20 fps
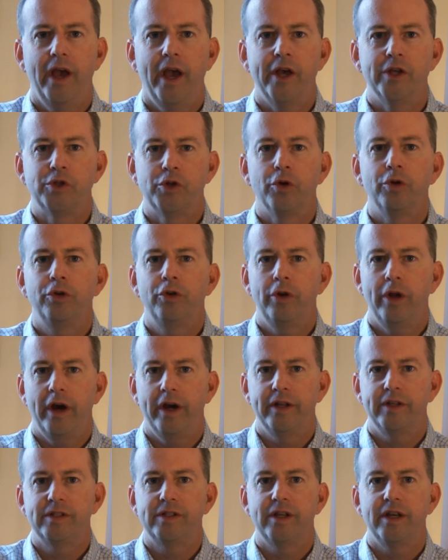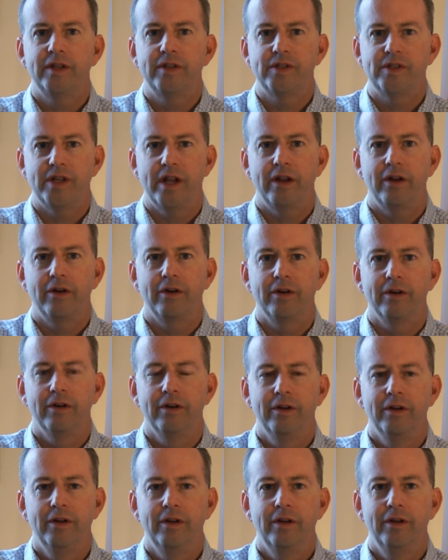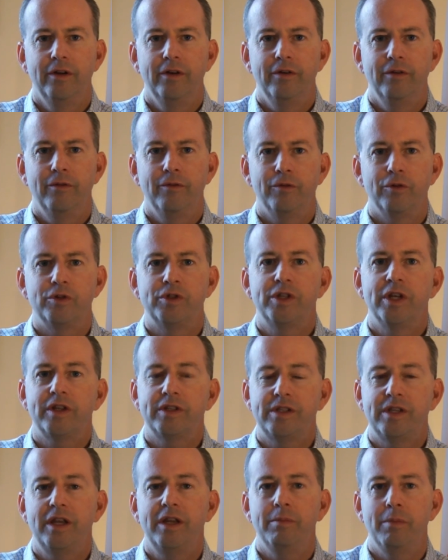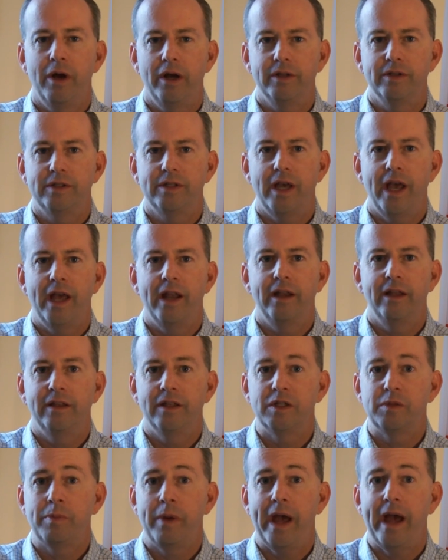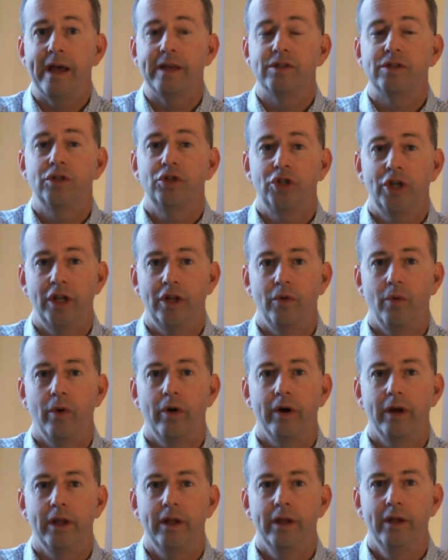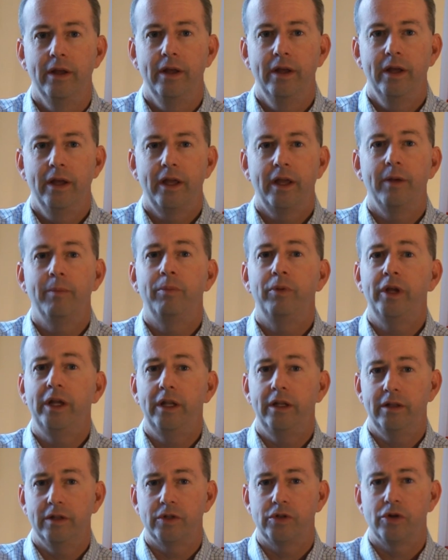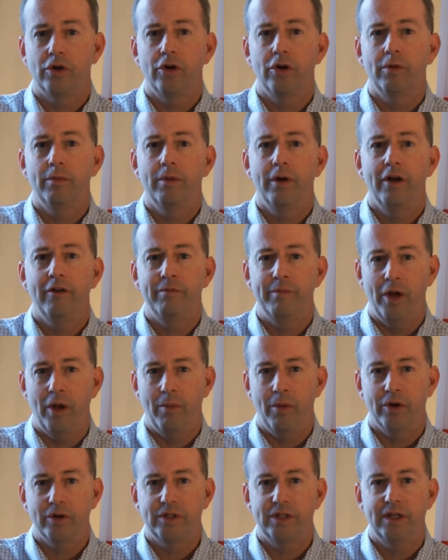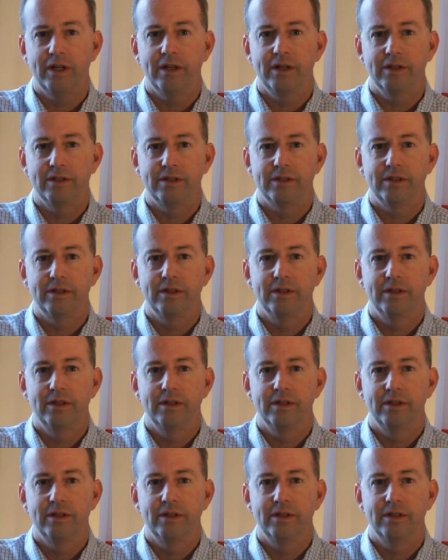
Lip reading: as your United States Senator for 16 months, ending this past January, completing the term of Mel Martinez.